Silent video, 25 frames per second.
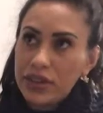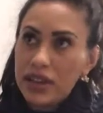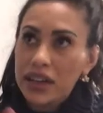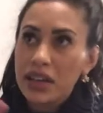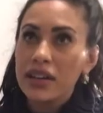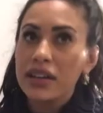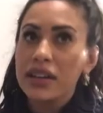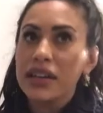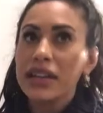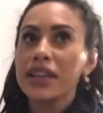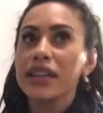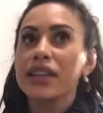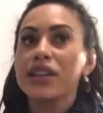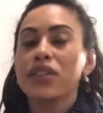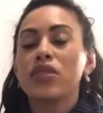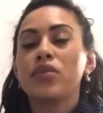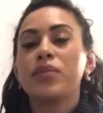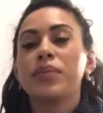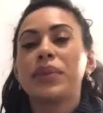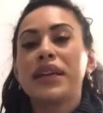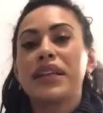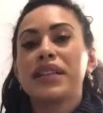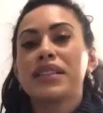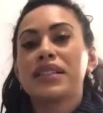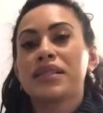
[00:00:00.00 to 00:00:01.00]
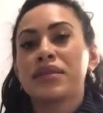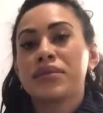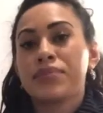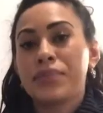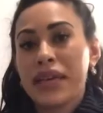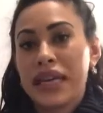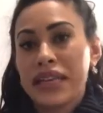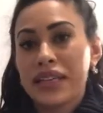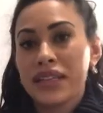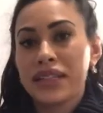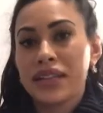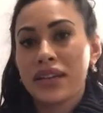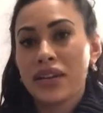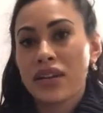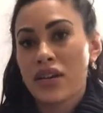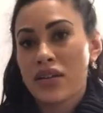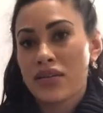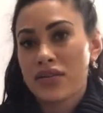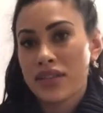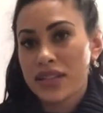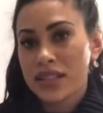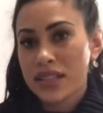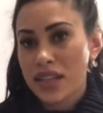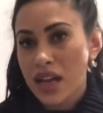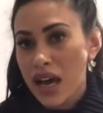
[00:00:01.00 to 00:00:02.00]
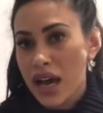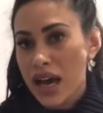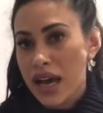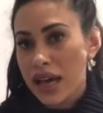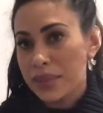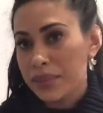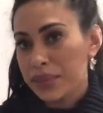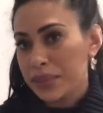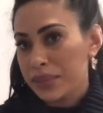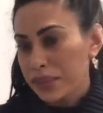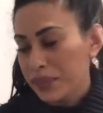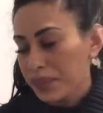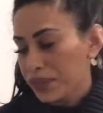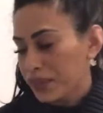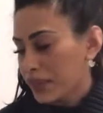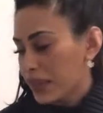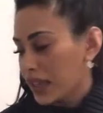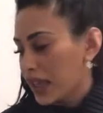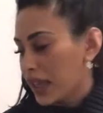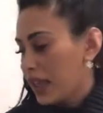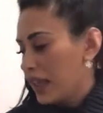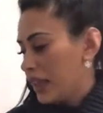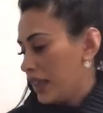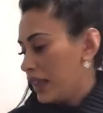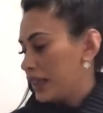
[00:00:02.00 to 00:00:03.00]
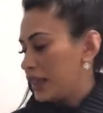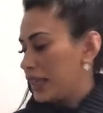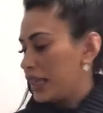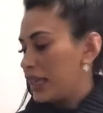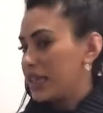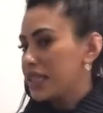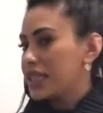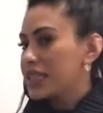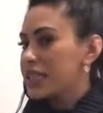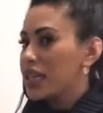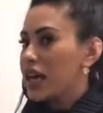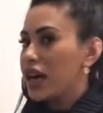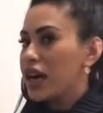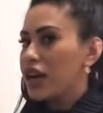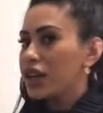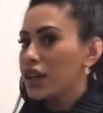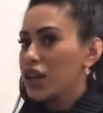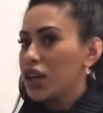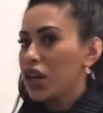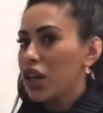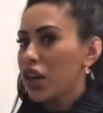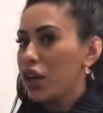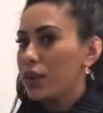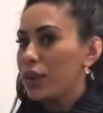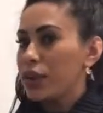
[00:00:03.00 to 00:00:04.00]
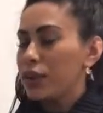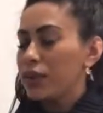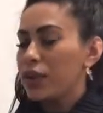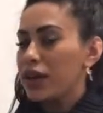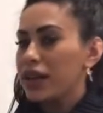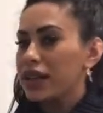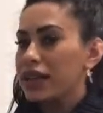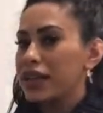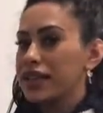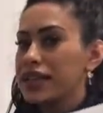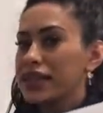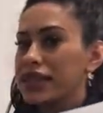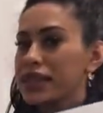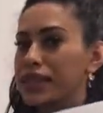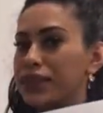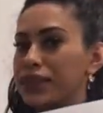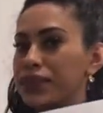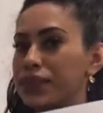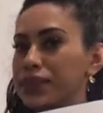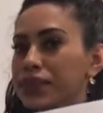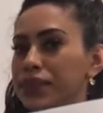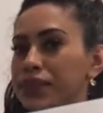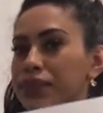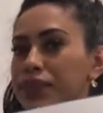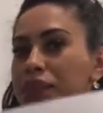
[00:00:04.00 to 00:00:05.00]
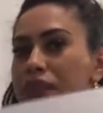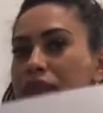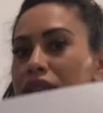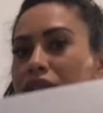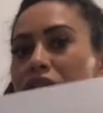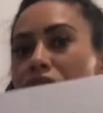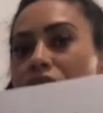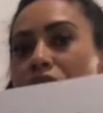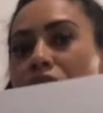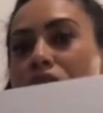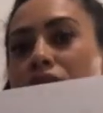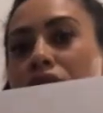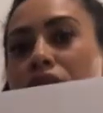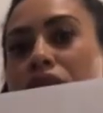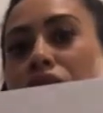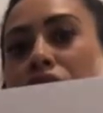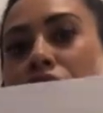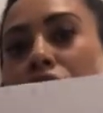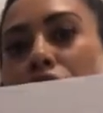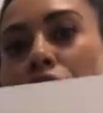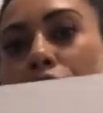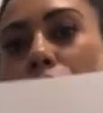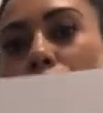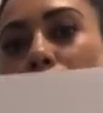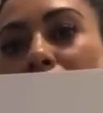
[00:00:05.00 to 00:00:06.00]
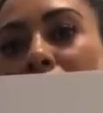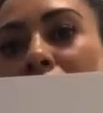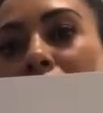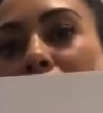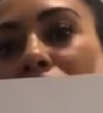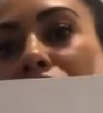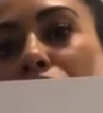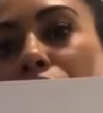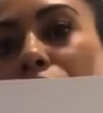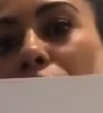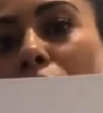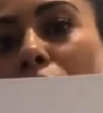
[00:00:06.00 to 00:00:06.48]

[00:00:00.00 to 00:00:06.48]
vary a little bit depending on the type. These are the common ones. So we have